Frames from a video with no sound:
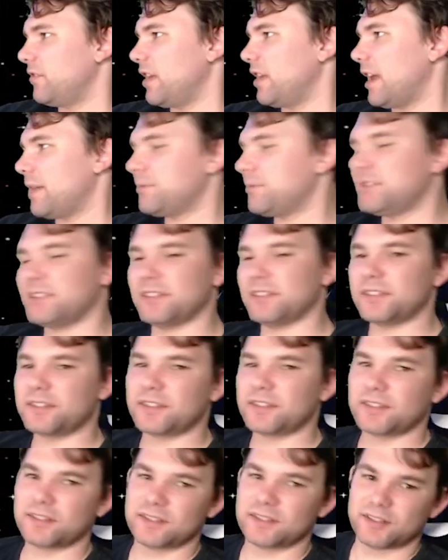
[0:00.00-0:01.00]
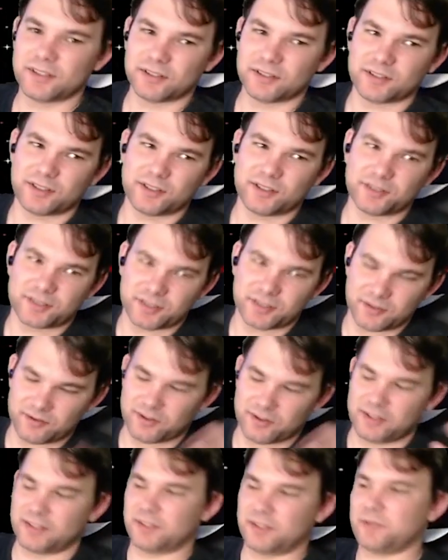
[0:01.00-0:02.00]
absence. You'll you'll see who
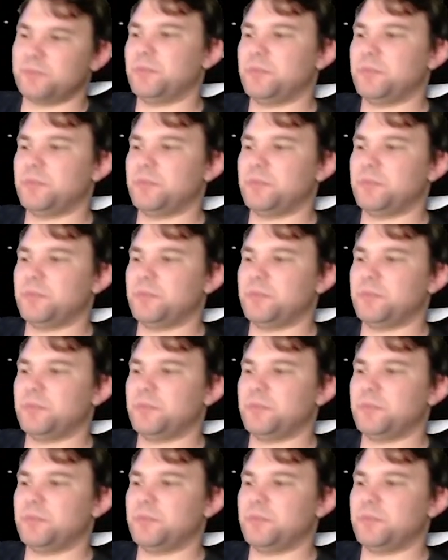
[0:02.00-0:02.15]
it is.